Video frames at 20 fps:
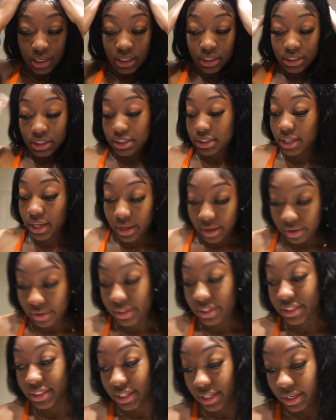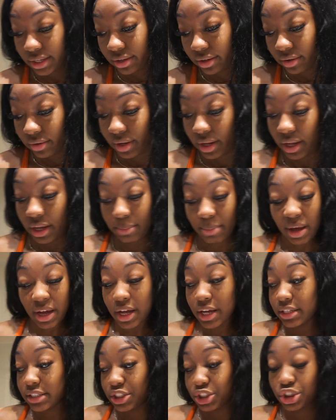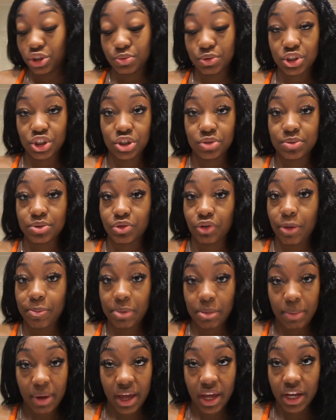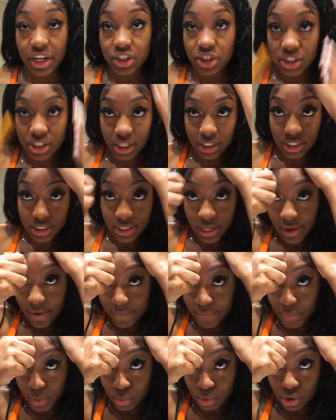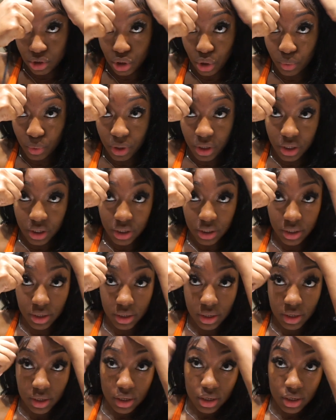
This hair is it, okay? My cousin, she was crimping my hair. She's like, this hair feels so good.